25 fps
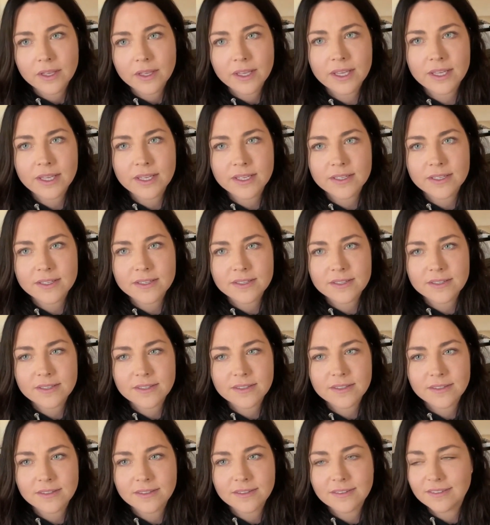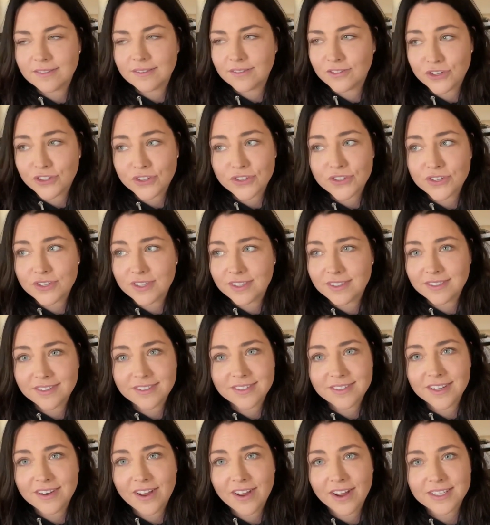is just
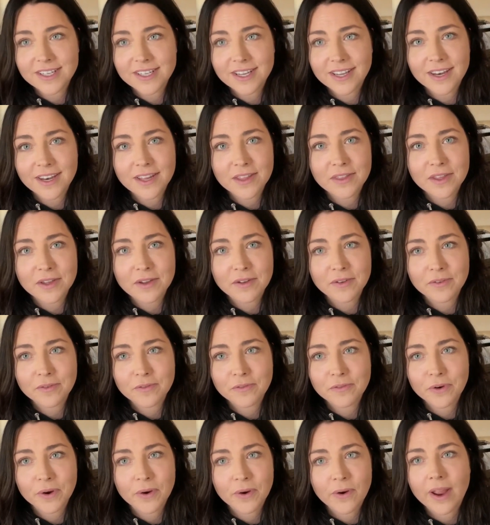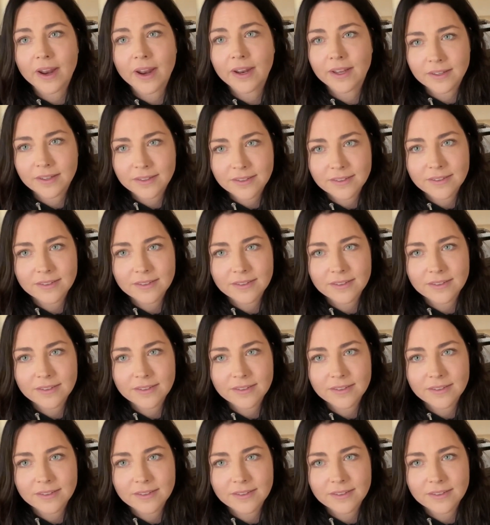to not take anything for granted,